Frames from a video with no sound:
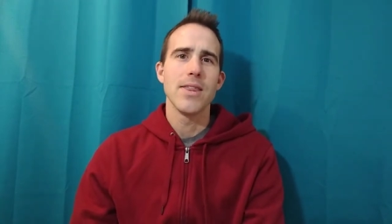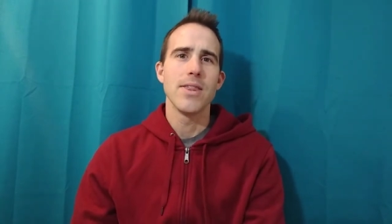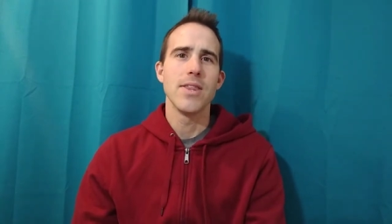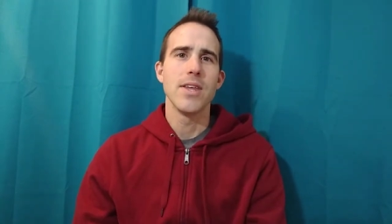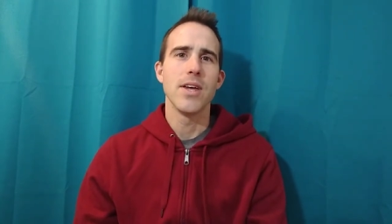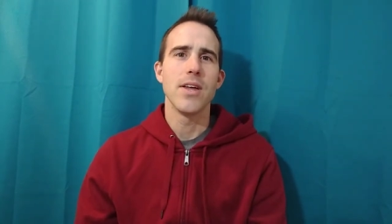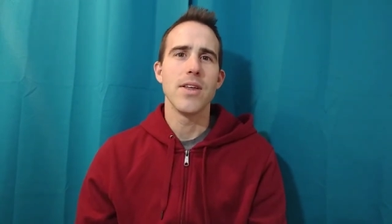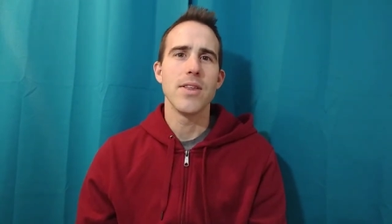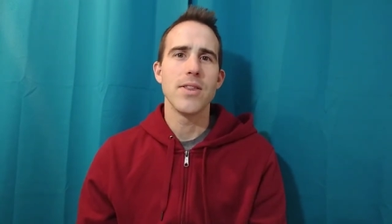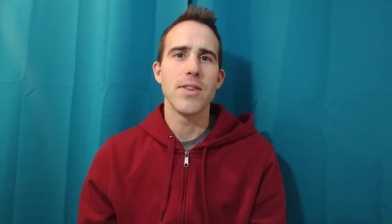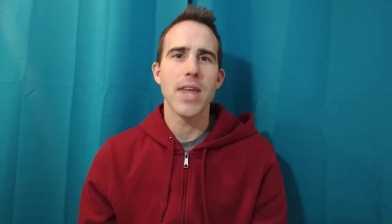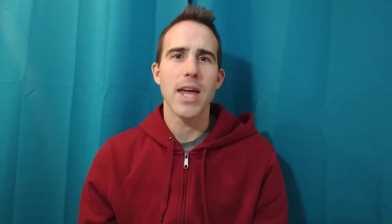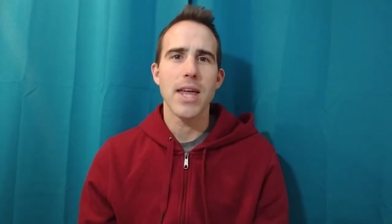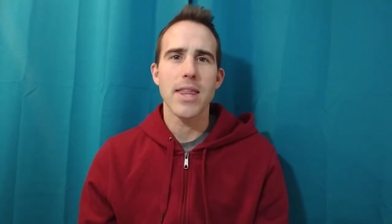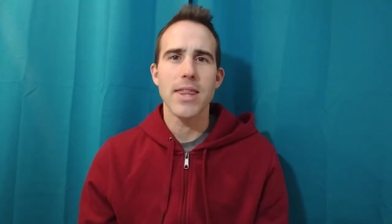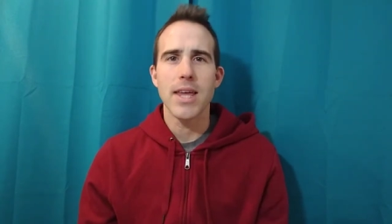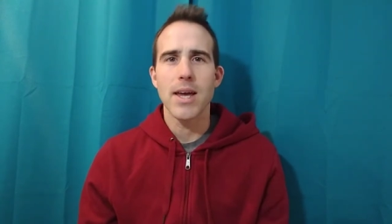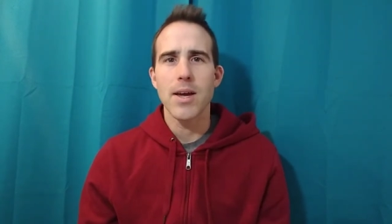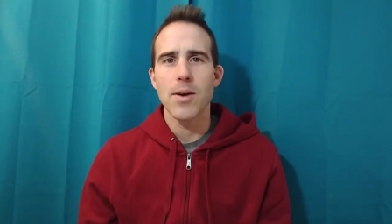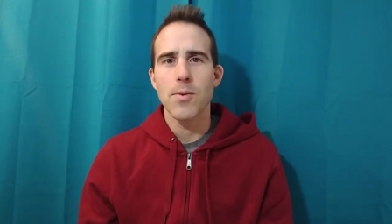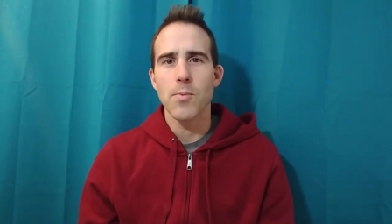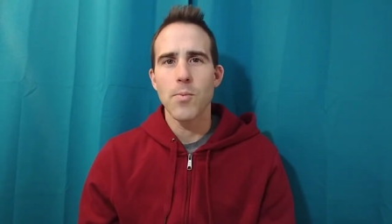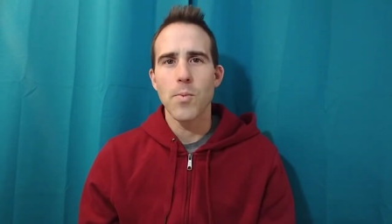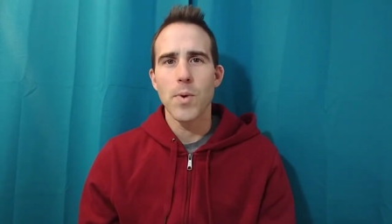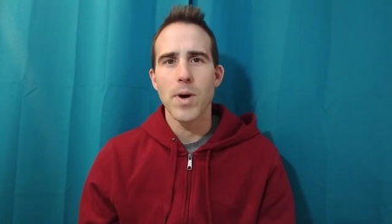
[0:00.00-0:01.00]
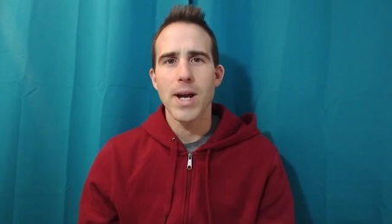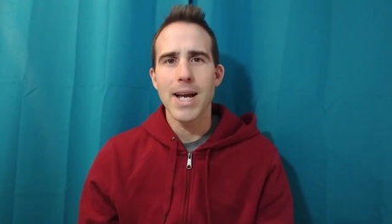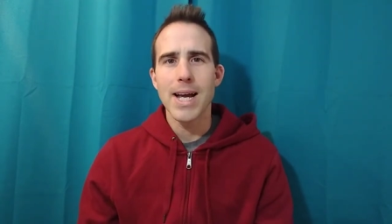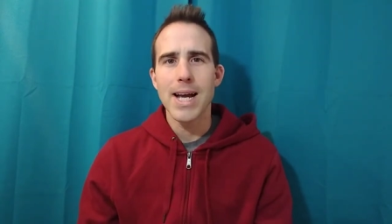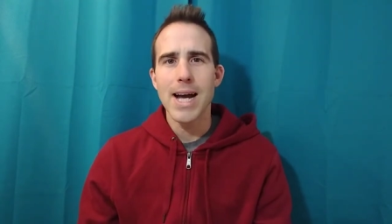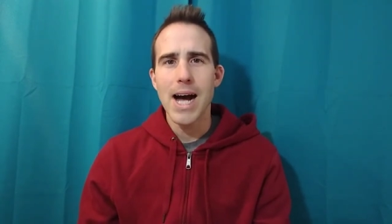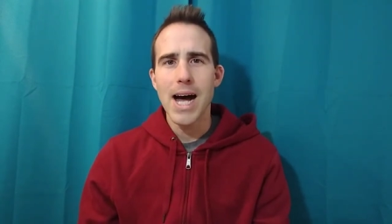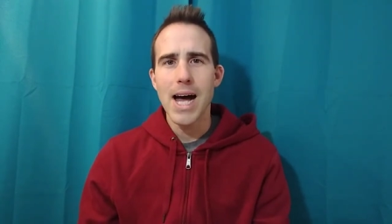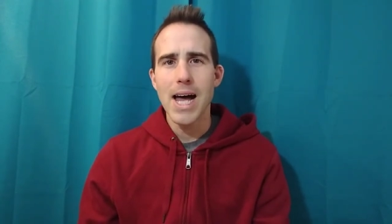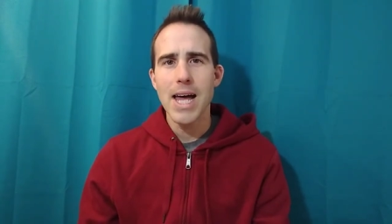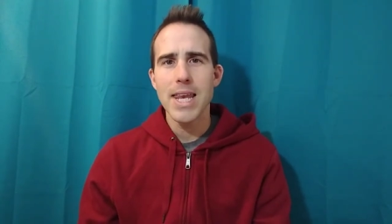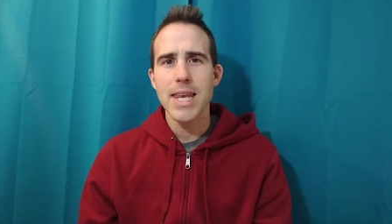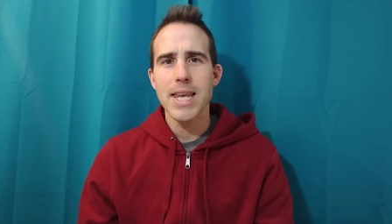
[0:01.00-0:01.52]
the that, that what
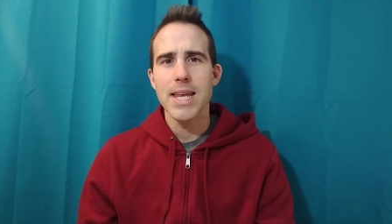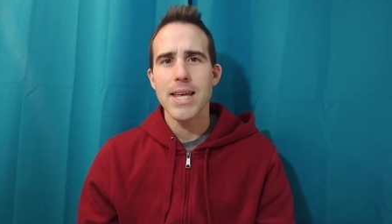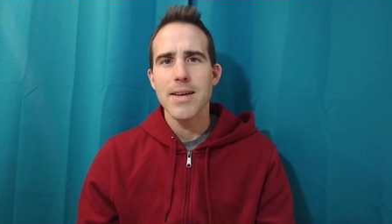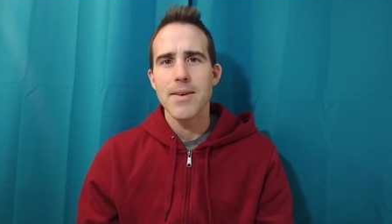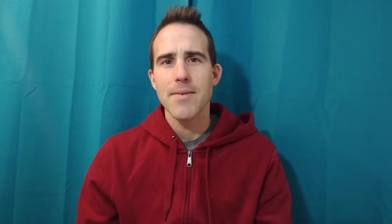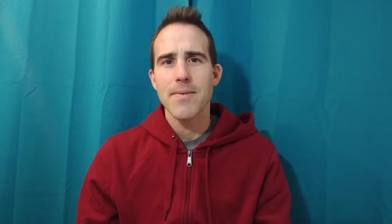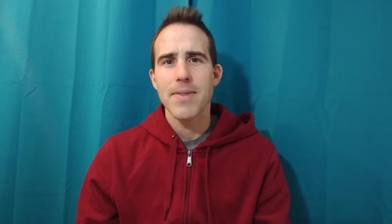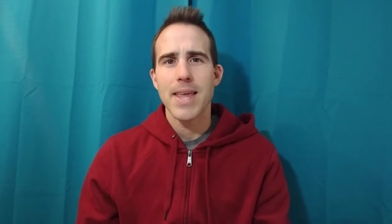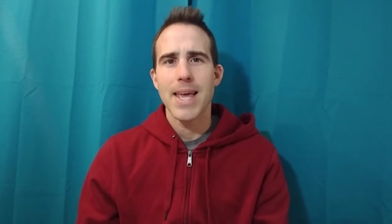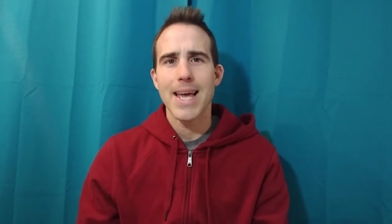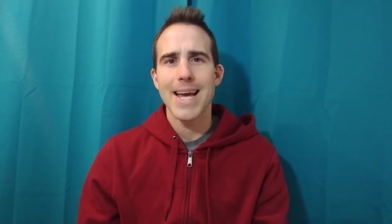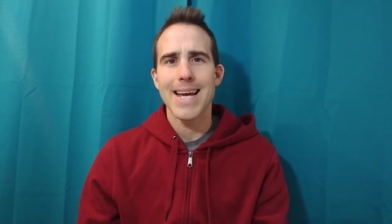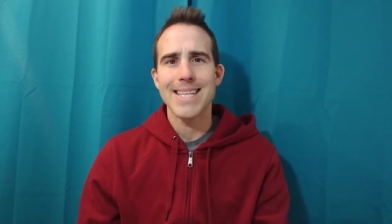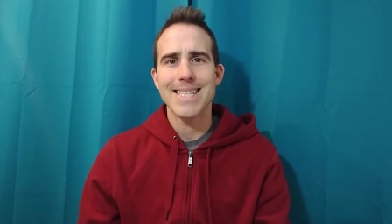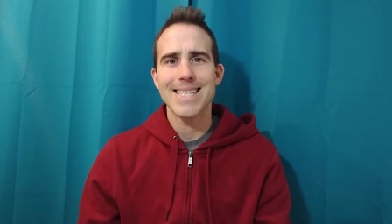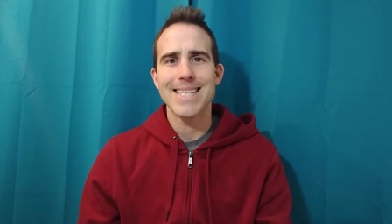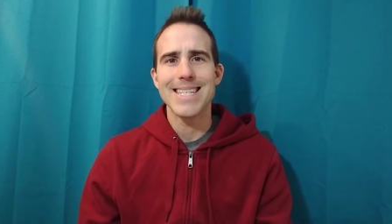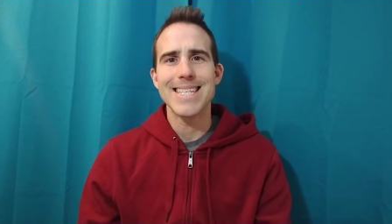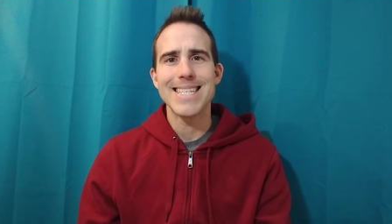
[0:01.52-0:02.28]
God has